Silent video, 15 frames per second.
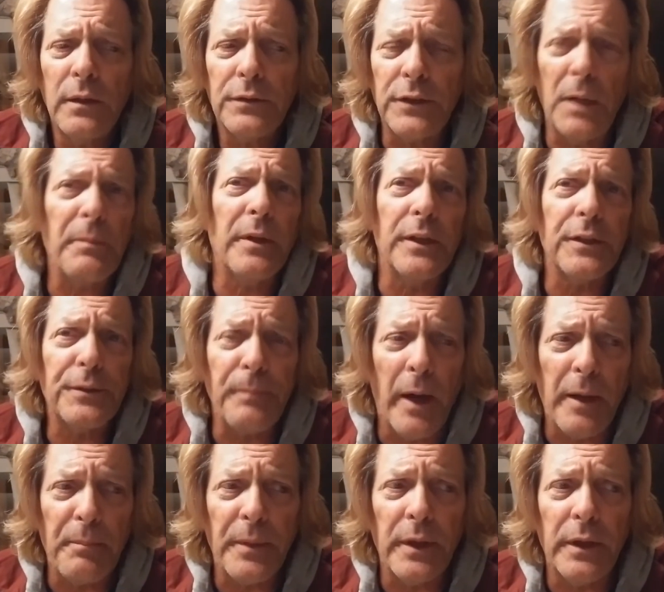Some of this
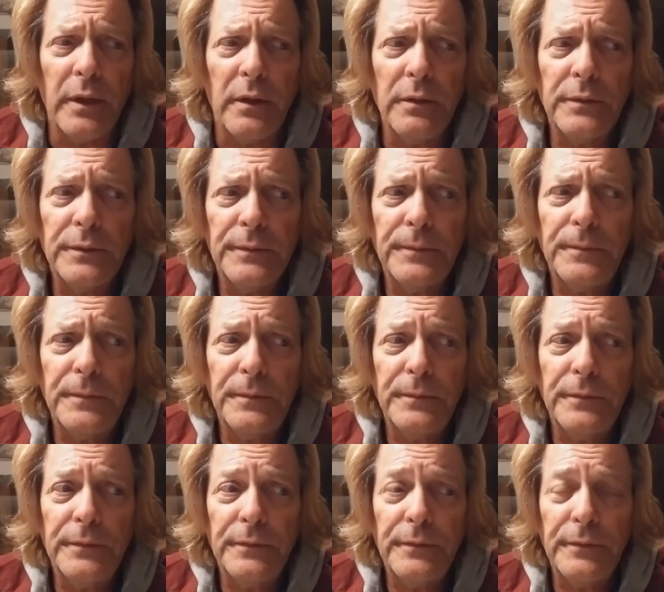might be
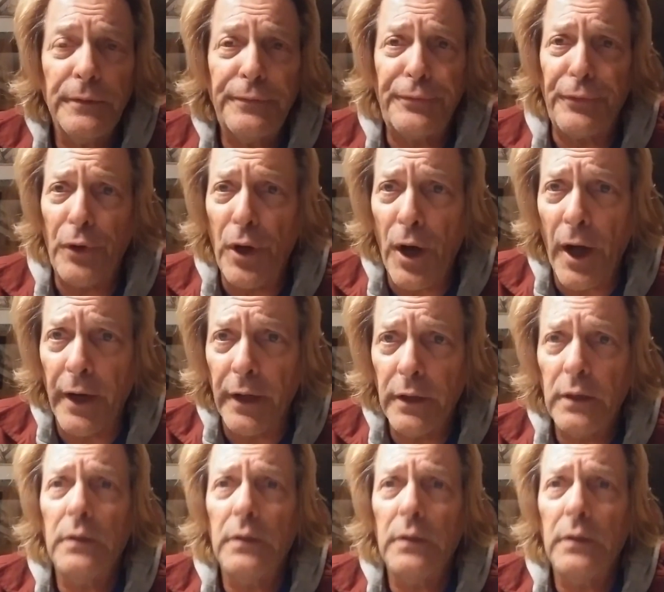fraud.